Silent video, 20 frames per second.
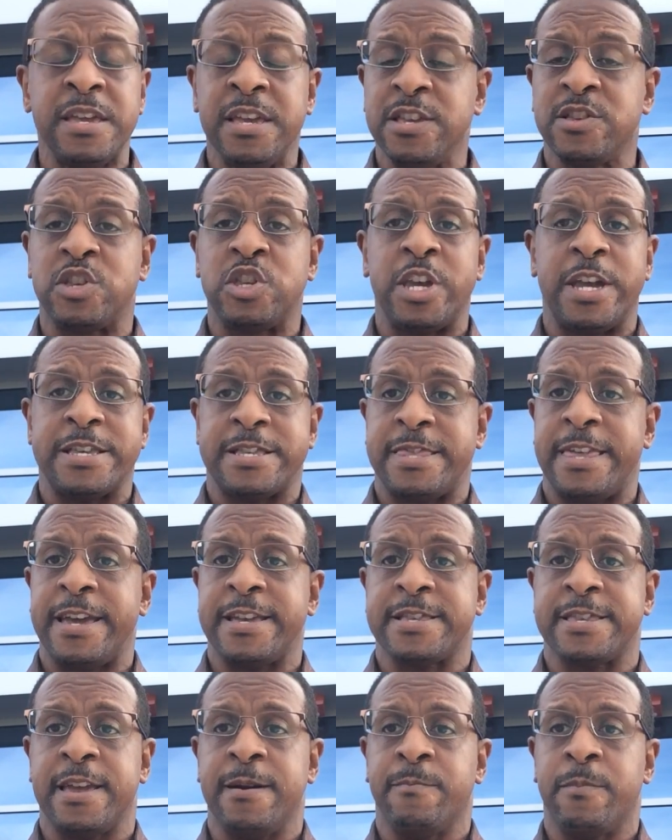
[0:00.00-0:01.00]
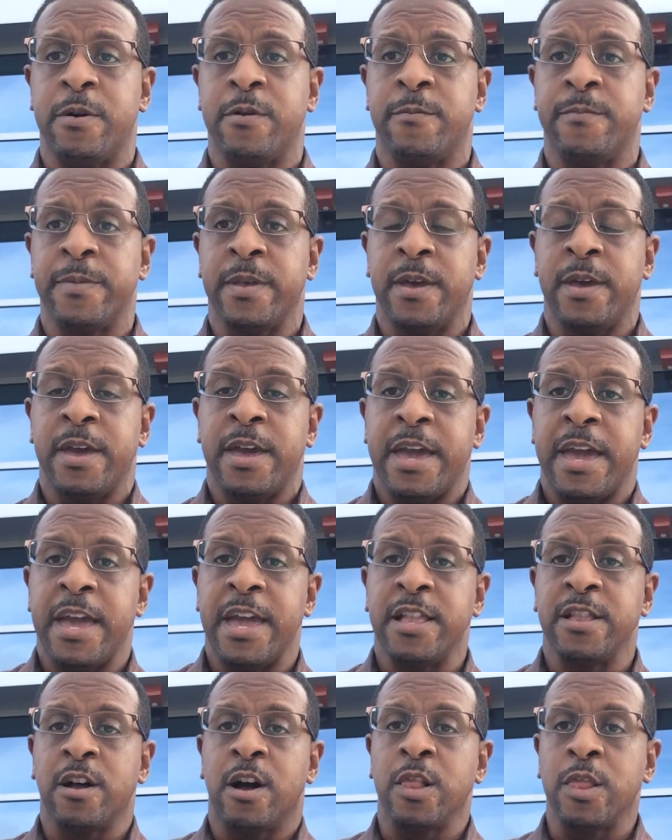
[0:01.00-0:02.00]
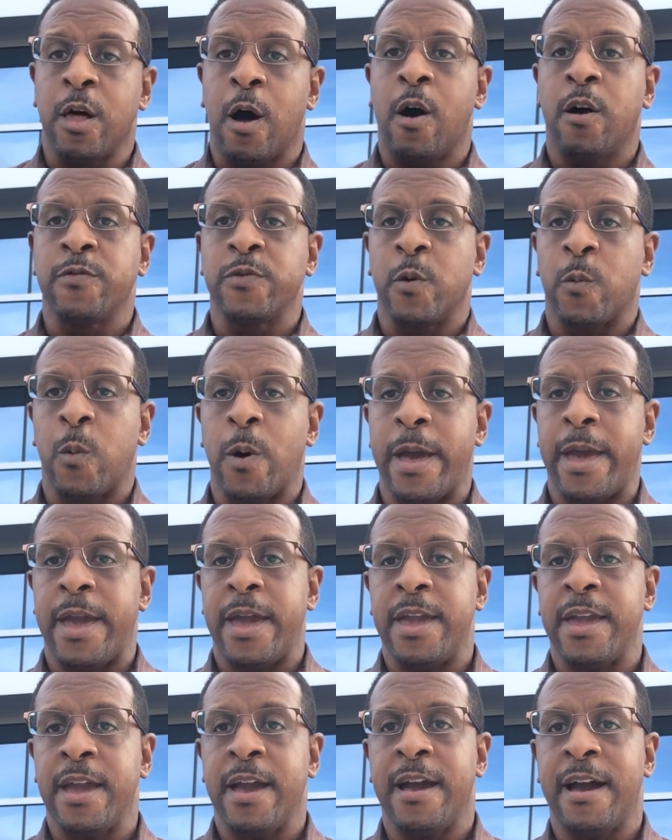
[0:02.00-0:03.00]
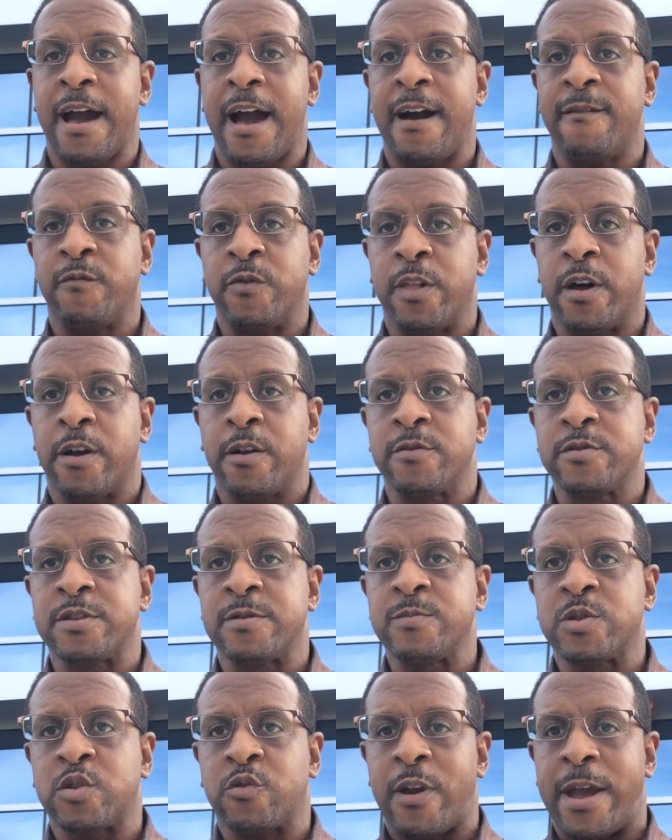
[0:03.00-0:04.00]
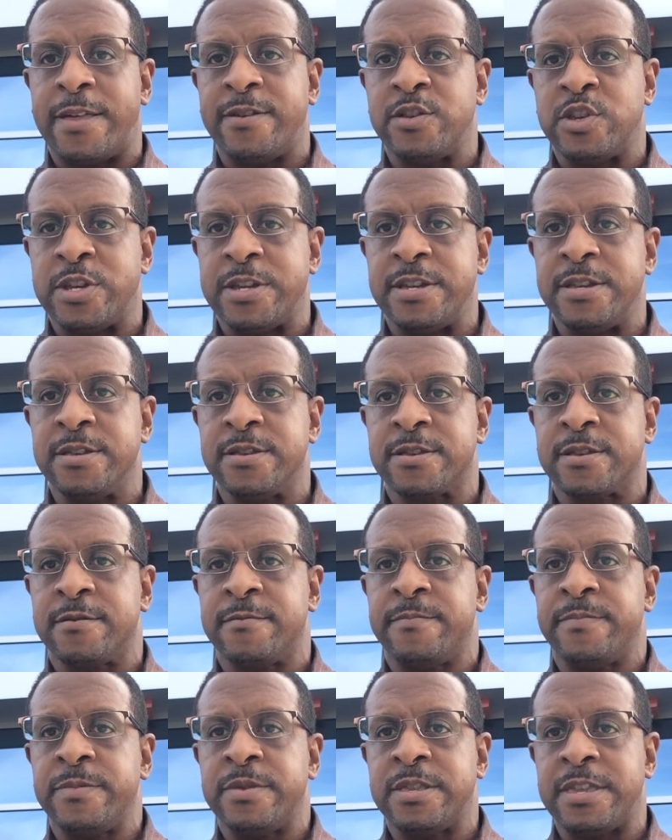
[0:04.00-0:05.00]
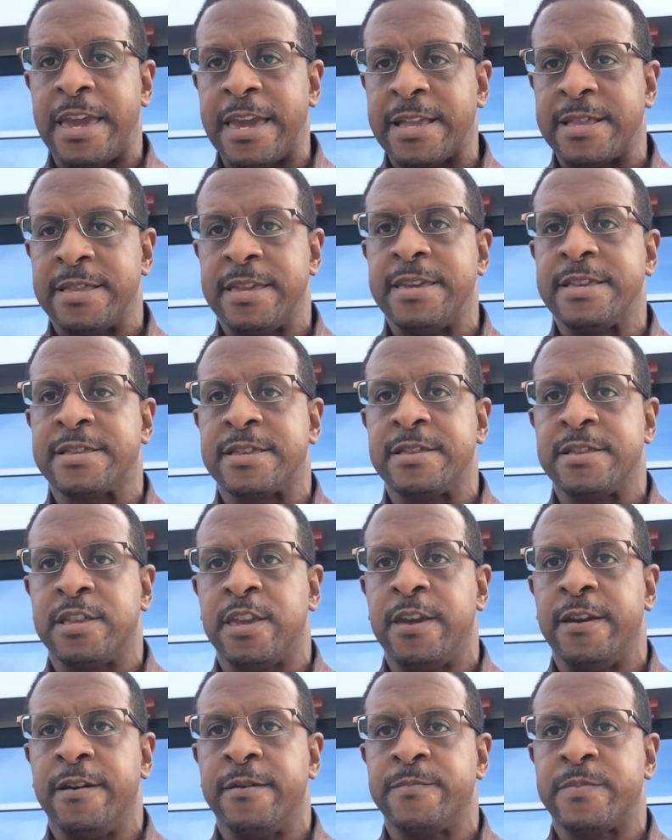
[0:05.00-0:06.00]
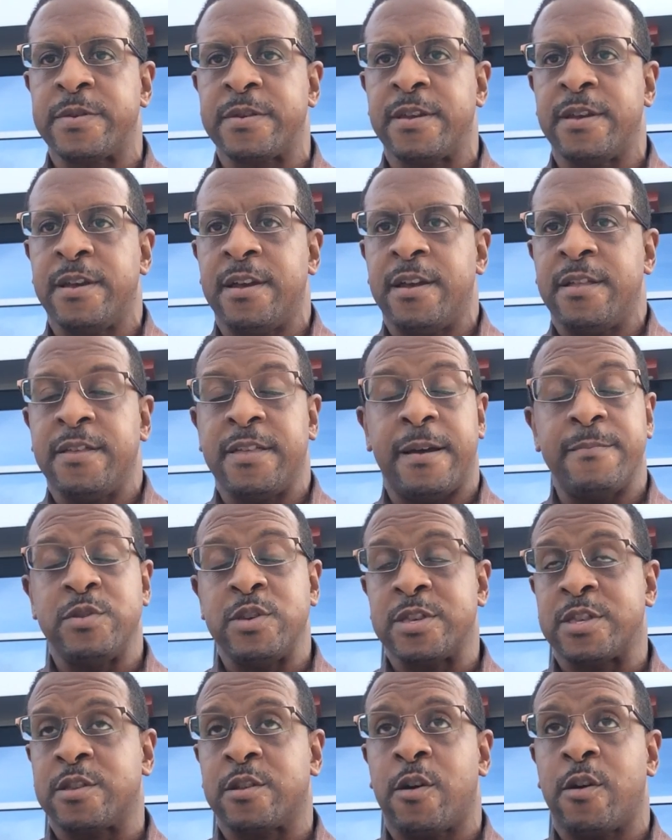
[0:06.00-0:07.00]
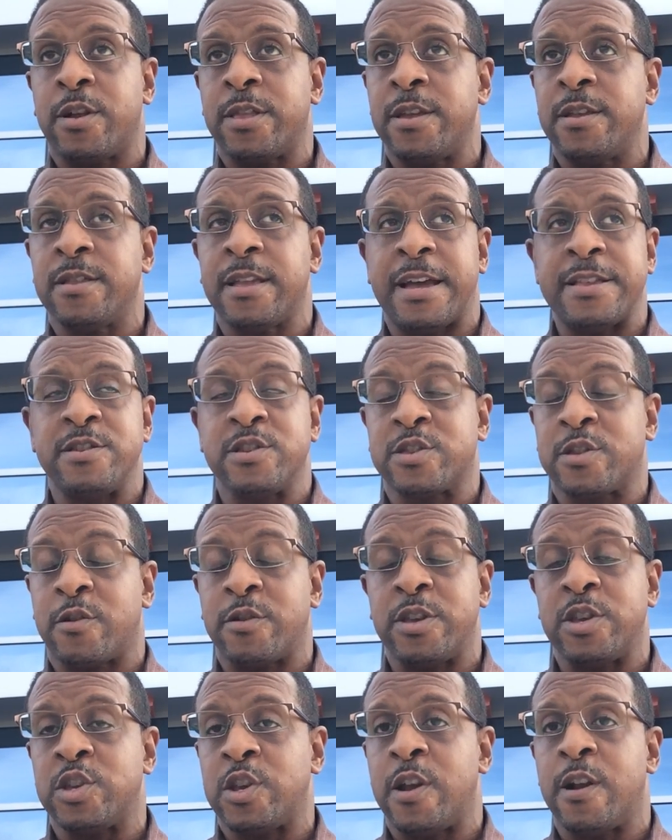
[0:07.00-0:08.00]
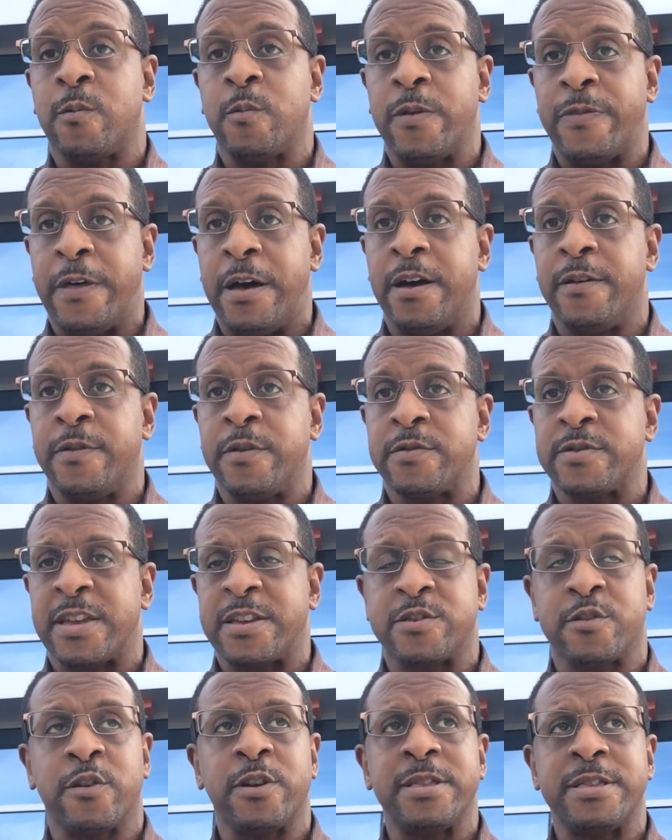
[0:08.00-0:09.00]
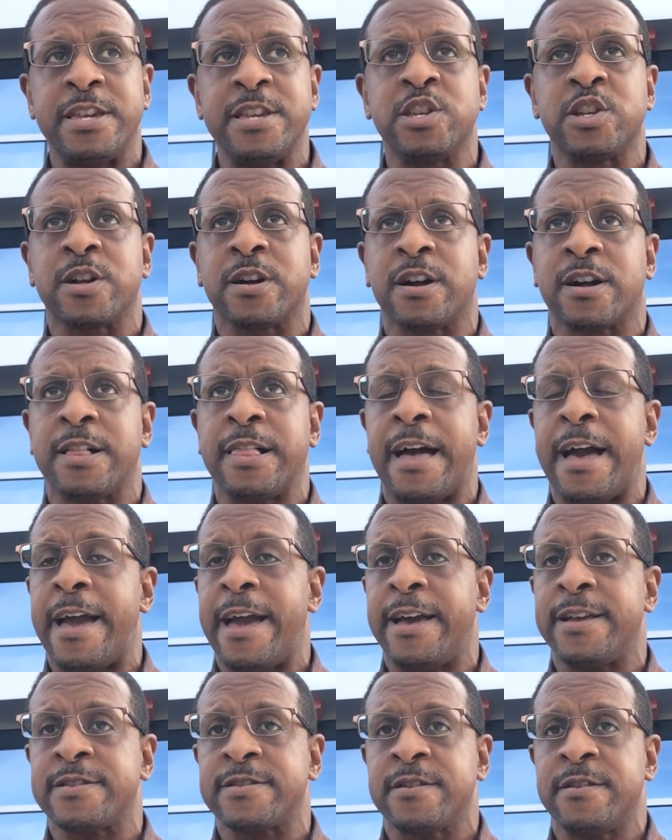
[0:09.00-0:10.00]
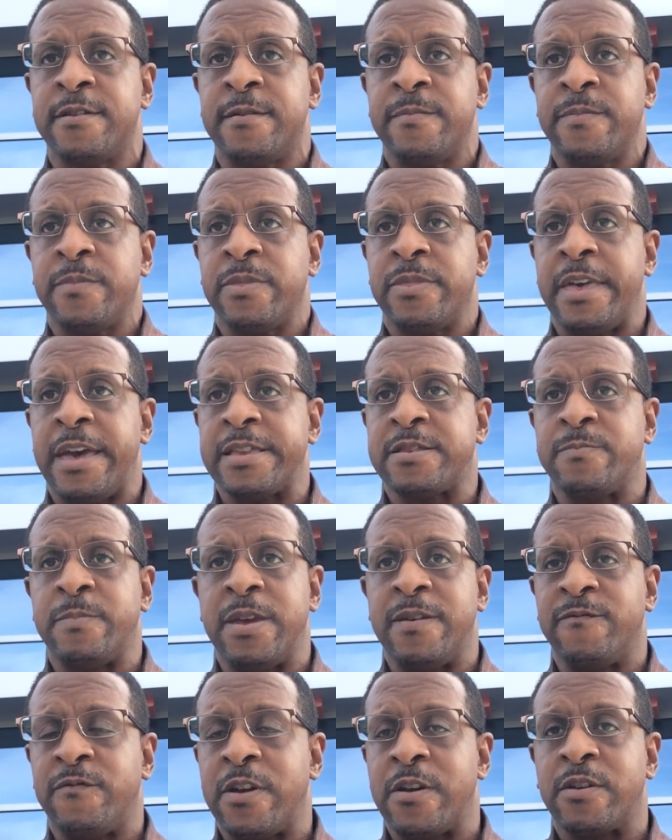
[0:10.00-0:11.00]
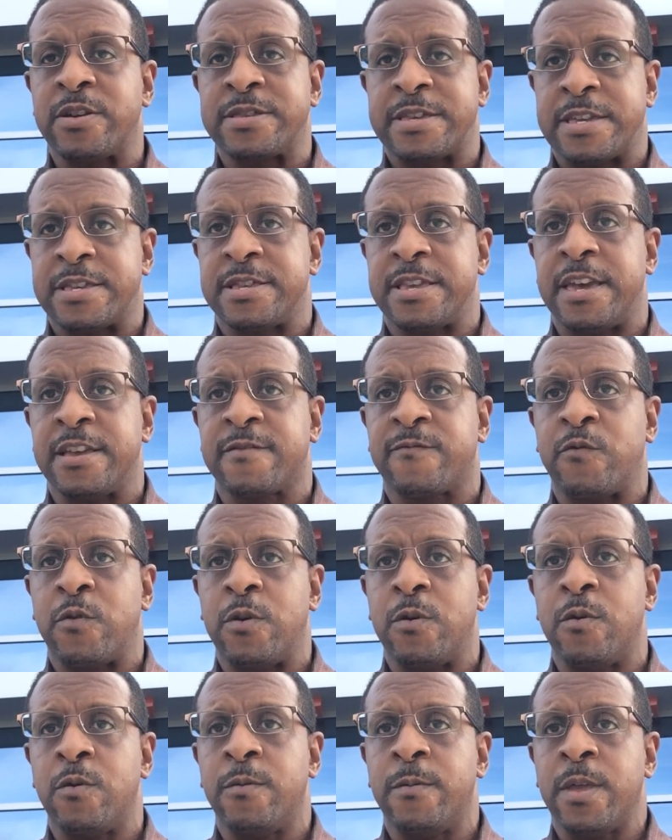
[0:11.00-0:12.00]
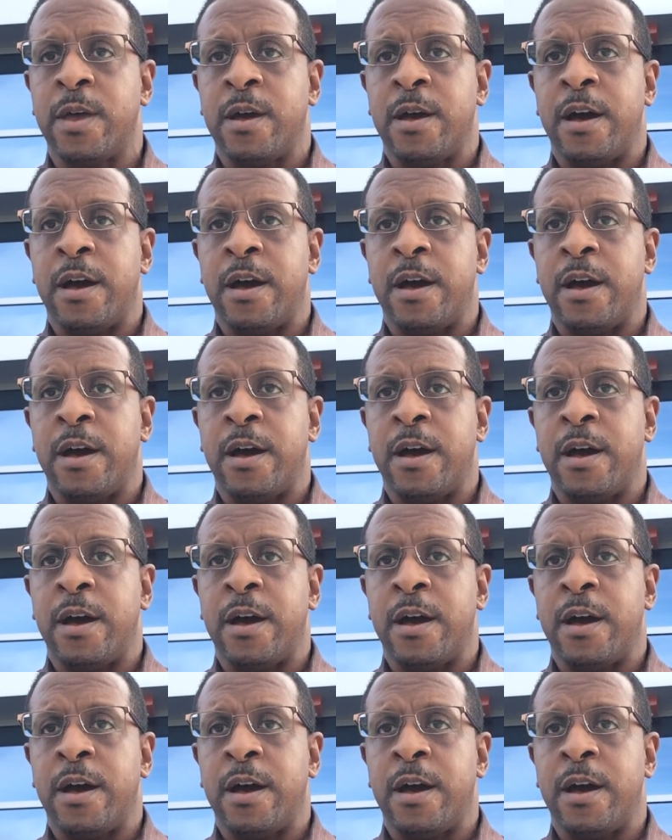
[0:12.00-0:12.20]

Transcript: It's just that simple. And along the way, I've learned some strategies, techniques, and tips that I just started sharing with others. I started teaching a class that's been very successful.